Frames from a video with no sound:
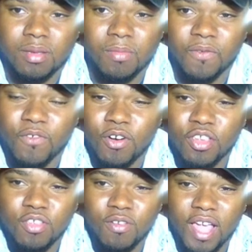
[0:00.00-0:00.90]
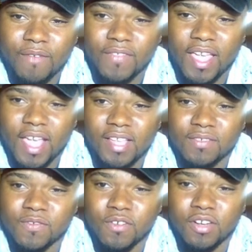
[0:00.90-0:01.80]
Before you have to
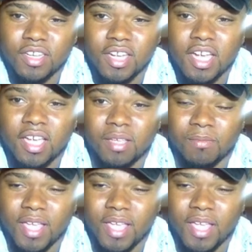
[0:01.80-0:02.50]
ask for a dime,